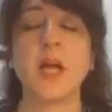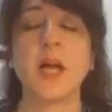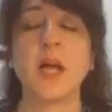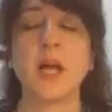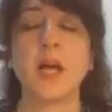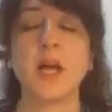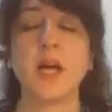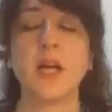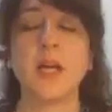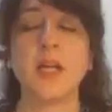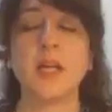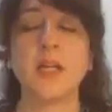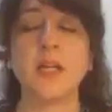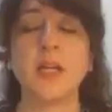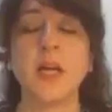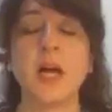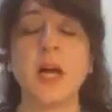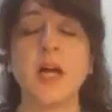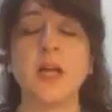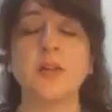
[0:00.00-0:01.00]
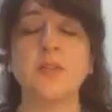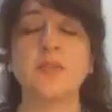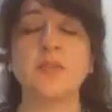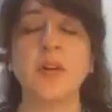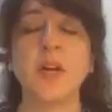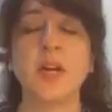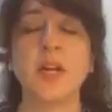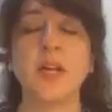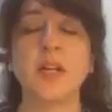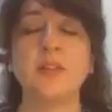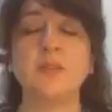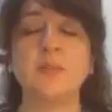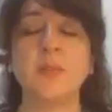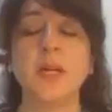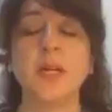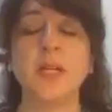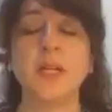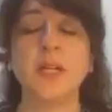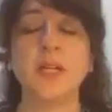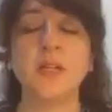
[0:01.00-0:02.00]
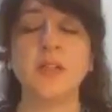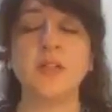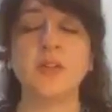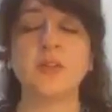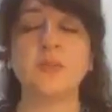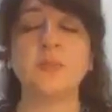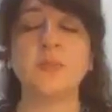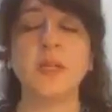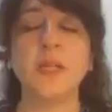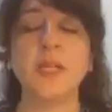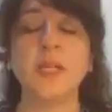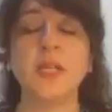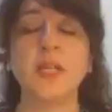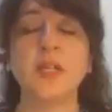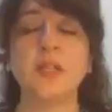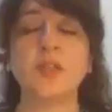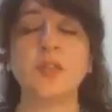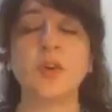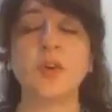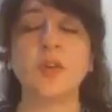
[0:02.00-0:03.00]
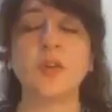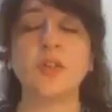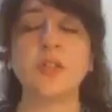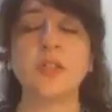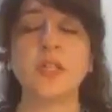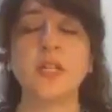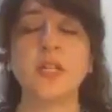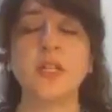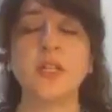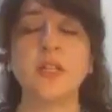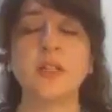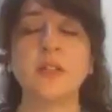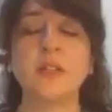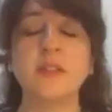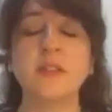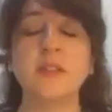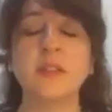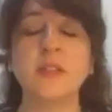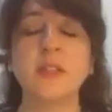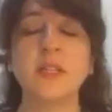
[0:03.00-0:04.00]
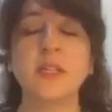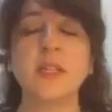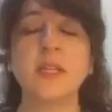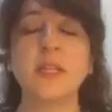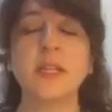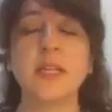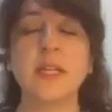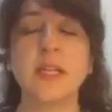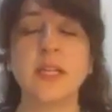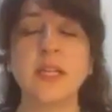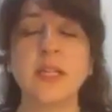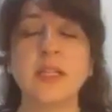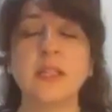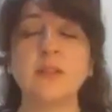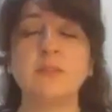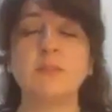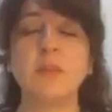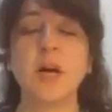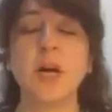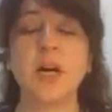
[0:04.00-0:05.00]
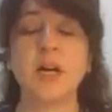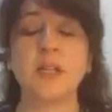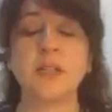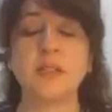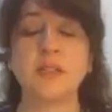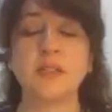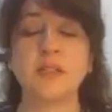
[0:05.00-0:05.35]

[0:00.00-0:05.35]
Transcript: I archive my guilt of being authoritarian in the past.